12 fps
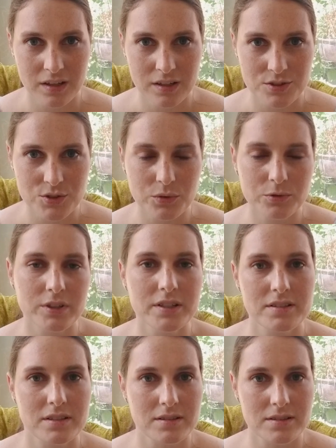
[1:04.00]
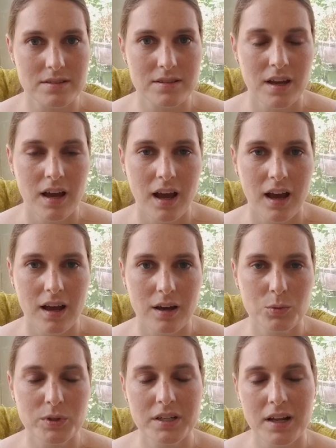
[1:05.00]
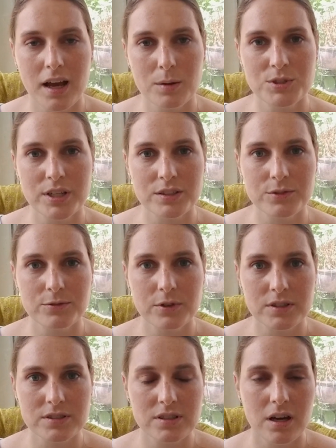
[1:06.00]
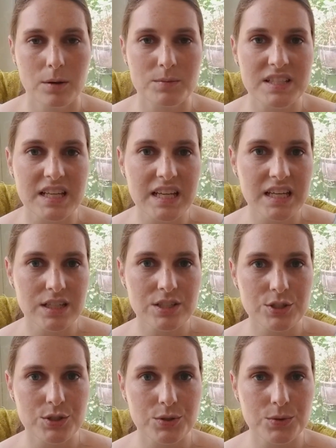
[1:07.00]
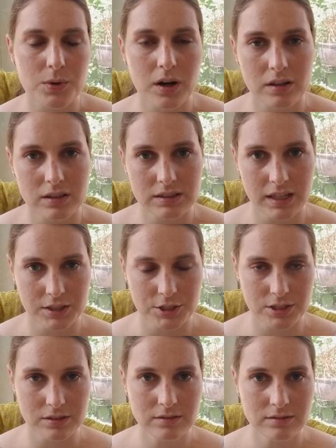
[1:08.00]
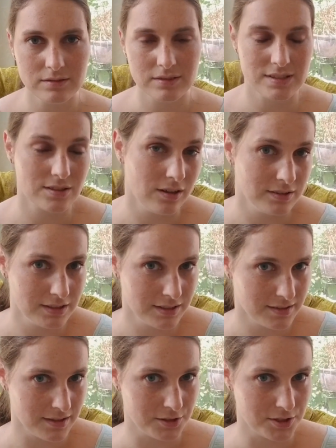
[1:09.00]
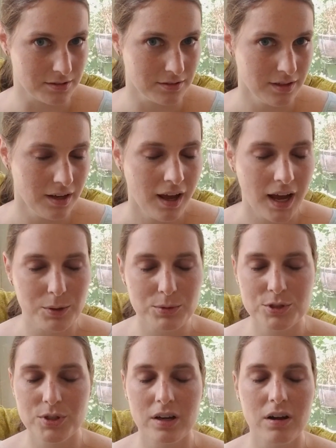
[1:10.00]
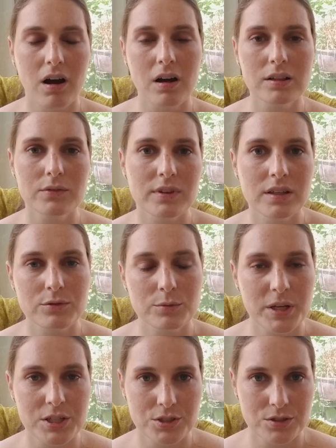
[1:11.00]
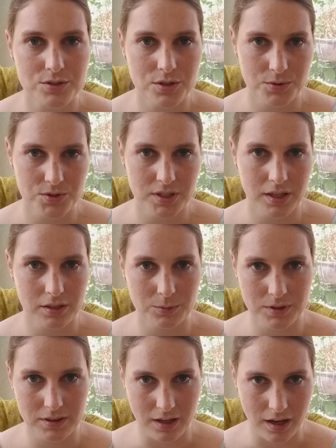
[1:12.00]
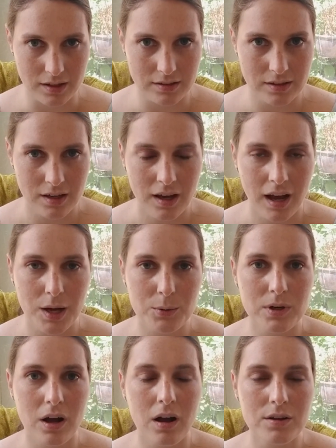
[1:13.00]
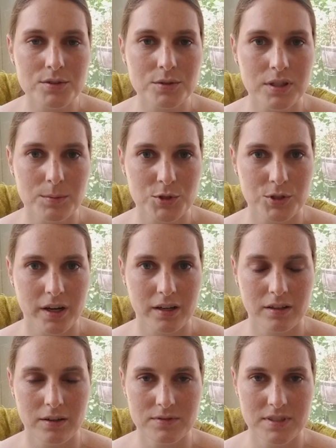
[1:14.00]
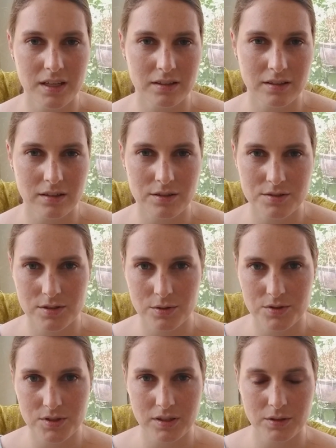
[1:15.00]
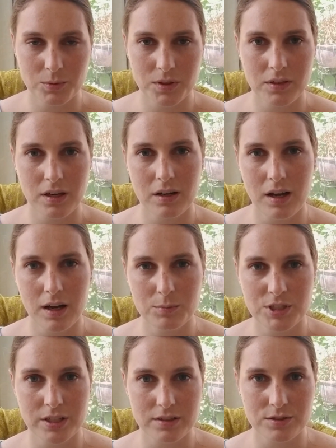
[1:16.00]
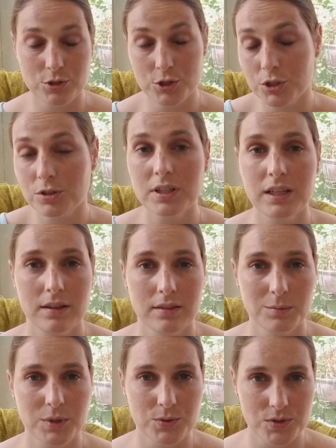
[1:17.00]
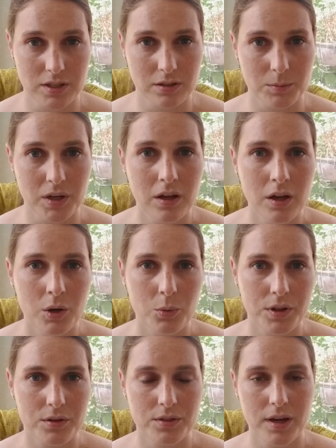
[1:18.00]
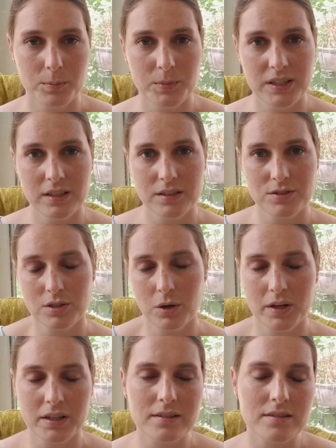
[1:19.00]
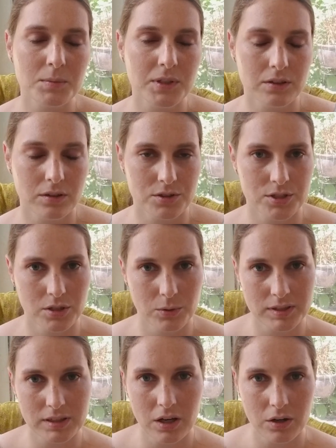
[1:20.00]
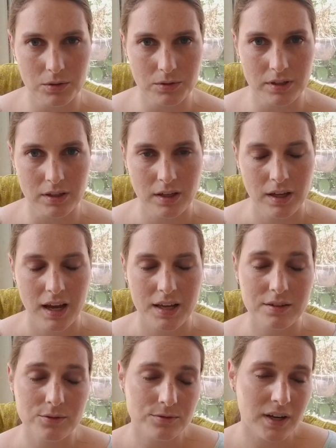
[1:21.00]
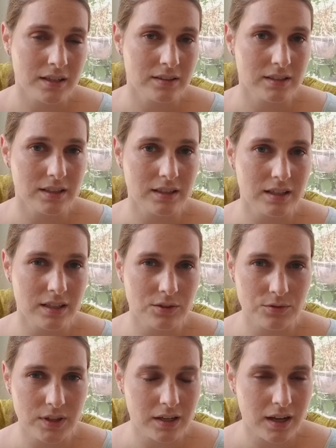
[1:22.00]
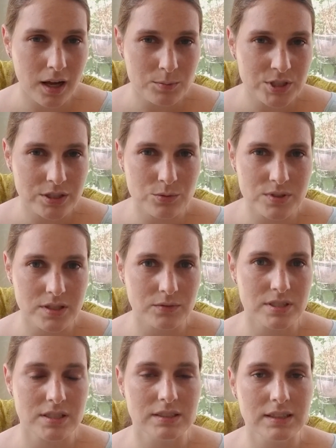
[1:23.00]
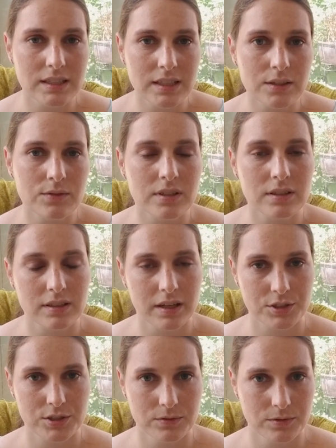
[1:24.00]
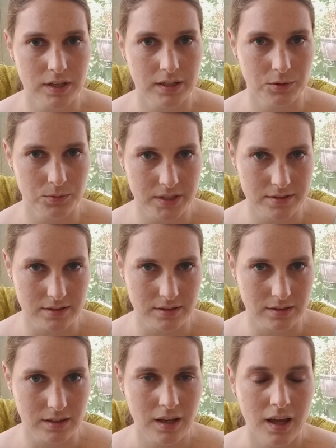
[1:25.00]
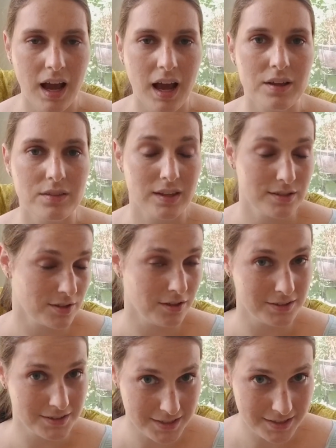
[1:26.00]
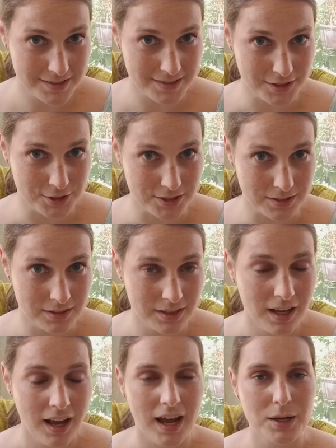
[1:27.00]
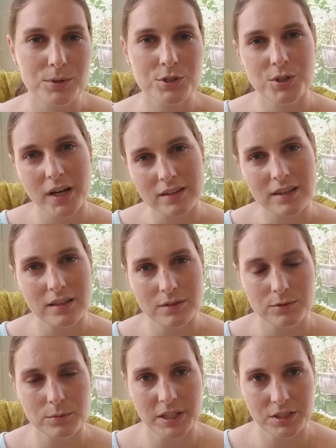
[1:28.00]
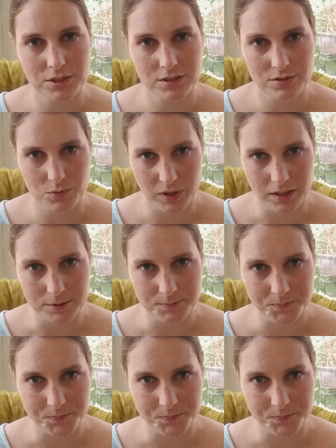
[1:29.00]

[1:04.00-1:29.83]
So for instance, when an object first comes into our collection, that's called an accession, I would track all of the information associated with that. I would also keep track of data associated with that object's journey at the museum, whether that be to go on exhibit or to go on loan. And then finally, if that object was ever to leave the collection for any reason, that's called a deaccession, I would track that information as well.